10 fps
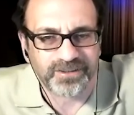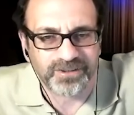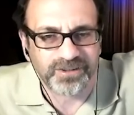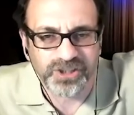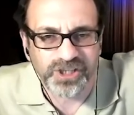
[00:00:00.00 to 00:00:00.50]

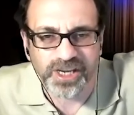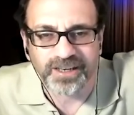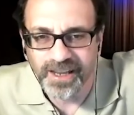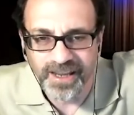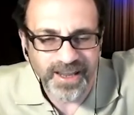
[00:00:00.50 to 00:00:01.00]

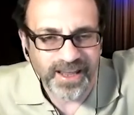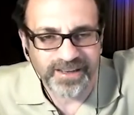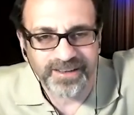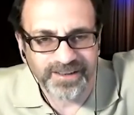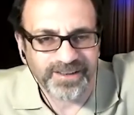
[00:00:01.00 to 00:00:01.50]
shit
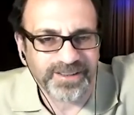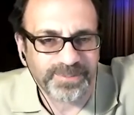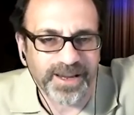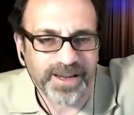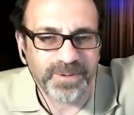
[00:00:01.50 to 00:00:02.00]
and, and just
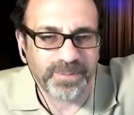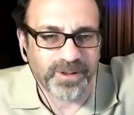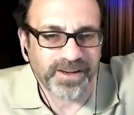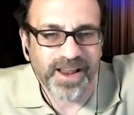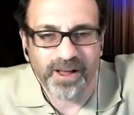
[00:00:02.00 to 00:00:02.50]
making
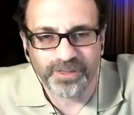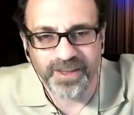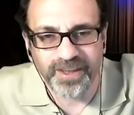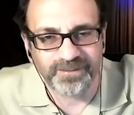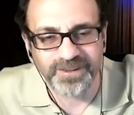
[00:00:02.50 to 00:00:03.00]
people
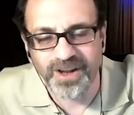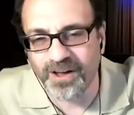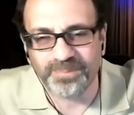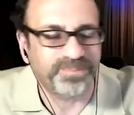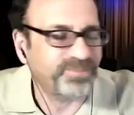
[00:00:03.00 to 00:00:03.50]
unhealthy. And it was
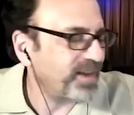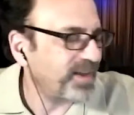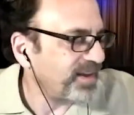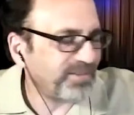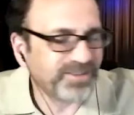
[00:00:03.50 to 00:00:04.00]
all
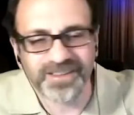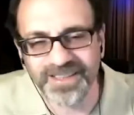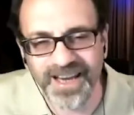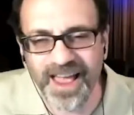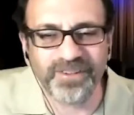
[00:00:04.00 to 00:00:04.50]
it
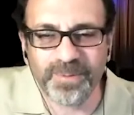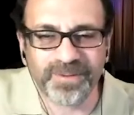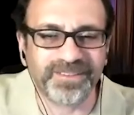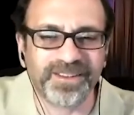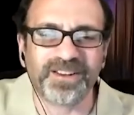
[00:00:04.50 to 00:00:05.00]
was
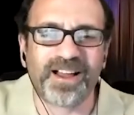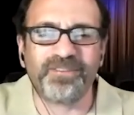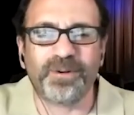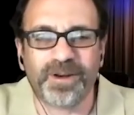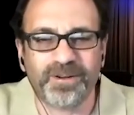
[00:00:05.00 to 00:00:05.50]
everybody,
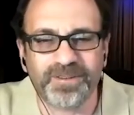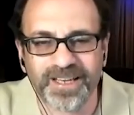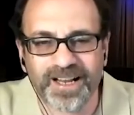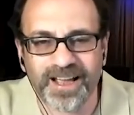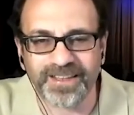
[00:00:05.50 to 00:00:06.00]
everybody was
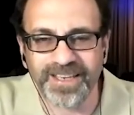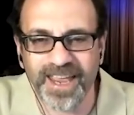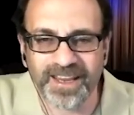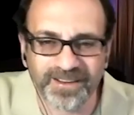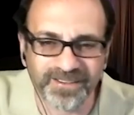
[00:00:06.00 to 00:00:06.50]
like on the
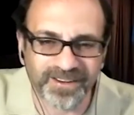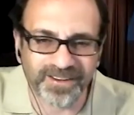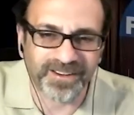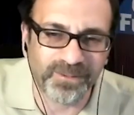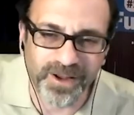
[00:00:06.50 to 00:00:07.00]
take and
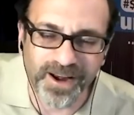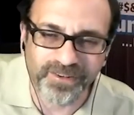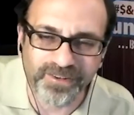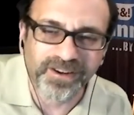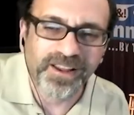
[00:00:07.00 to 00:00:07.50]
uh,
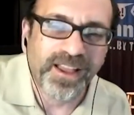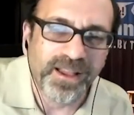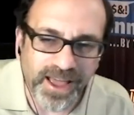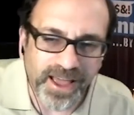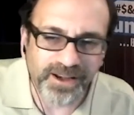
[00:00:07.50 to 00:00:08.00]
whatever.
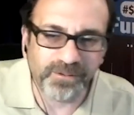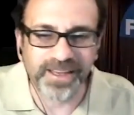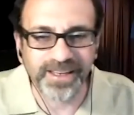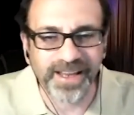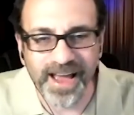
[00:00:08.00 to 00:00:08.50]
Anyway,
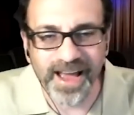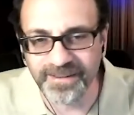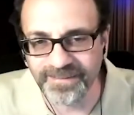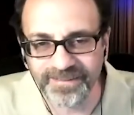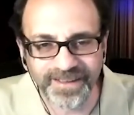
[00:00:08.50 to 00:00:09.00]
he got
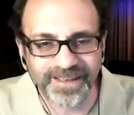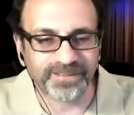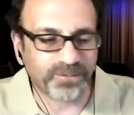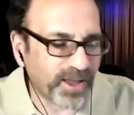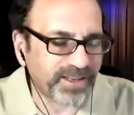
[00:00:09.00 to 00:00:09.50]
he
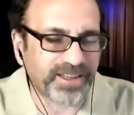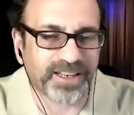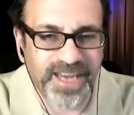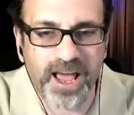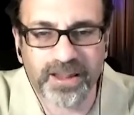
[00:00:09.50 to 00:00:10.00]
right at the
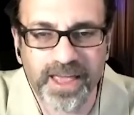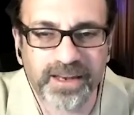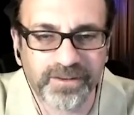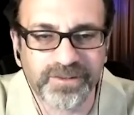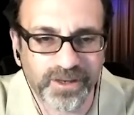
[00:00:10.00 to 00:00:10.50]
tail
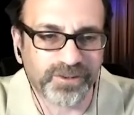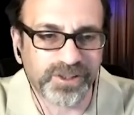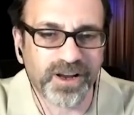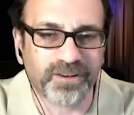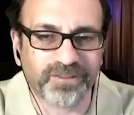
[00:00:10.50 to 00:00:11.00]
end of
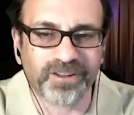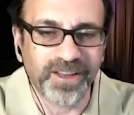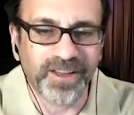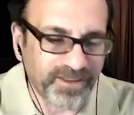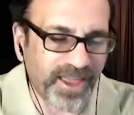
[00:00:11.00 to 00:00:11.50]
Silver
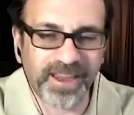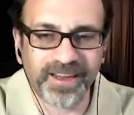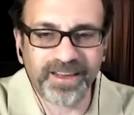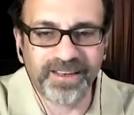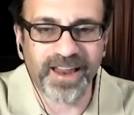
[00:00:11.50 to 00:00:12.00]
Shovel
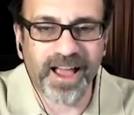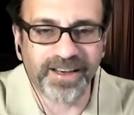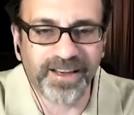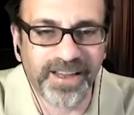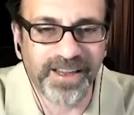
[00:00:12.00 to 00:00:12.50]
they
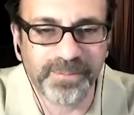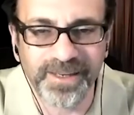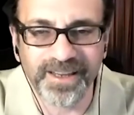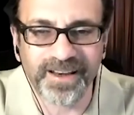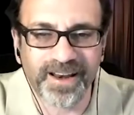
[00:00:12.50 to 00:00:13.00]
indicted him.
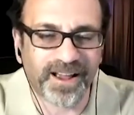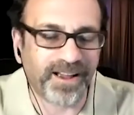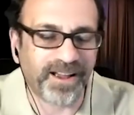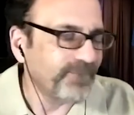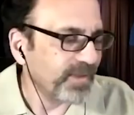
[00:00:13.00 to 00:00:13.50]
He had,
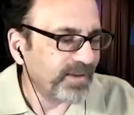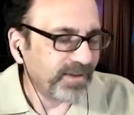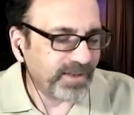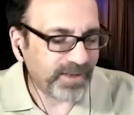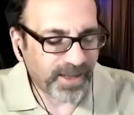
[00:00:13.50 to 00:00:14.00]
uh,
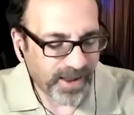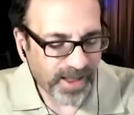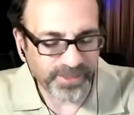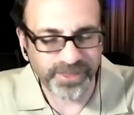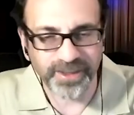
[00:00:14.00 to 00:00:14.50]
he had, uh,
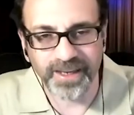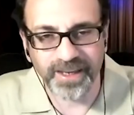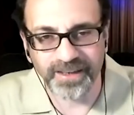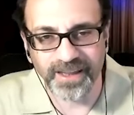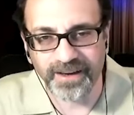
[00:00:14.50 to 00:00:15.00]
I think he
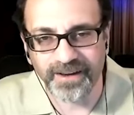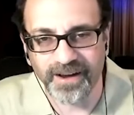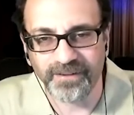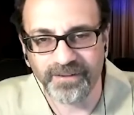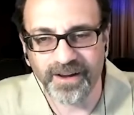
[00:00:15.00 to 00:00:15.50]
had like
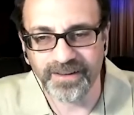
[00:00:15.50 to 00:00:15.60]
uh, uh